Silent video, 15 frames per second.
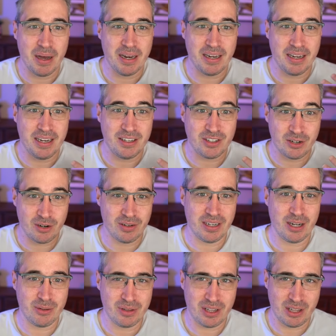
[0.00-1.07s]
But it
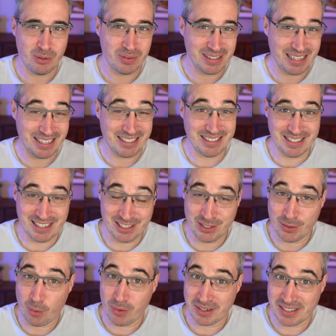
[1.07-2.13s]
turned out that there was like
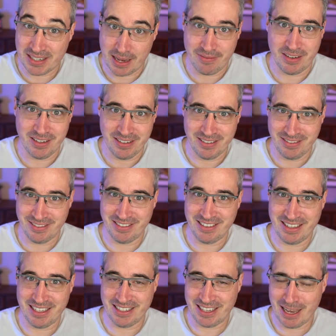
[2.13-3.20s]
six or seven
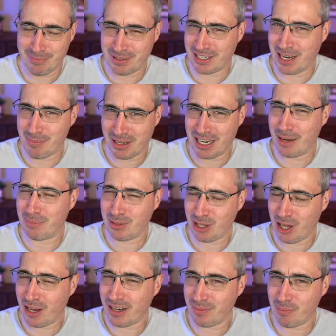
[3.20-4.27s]
that kept coming up a
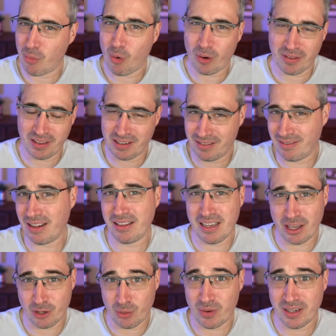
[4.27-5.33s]
lot more than
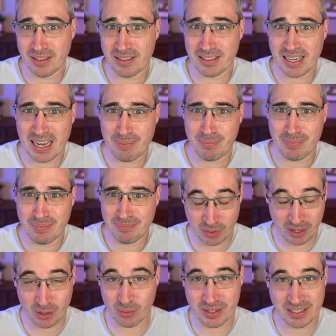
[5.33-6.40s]
the other ones. And
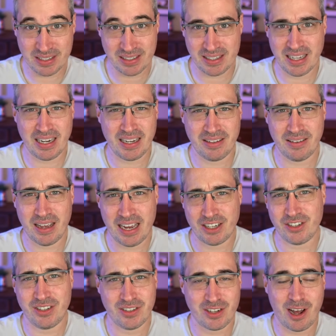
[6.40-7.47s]
one of the reasons that I
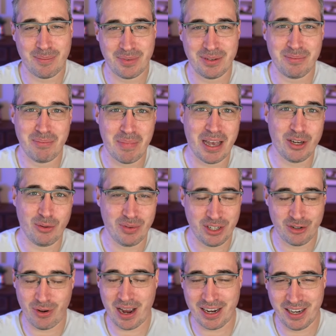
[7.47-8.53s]
actually stopped
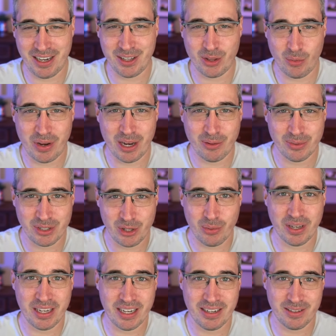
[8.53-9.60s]
manually tracking it the way I was
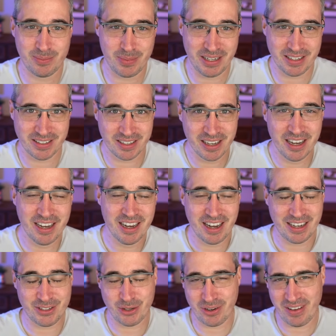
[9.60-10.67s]
doing it is because
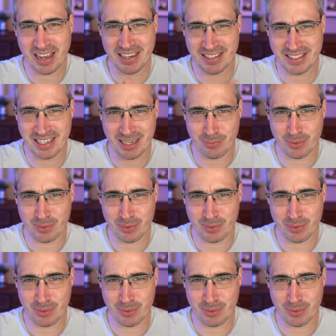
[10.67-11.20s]
I sort of had it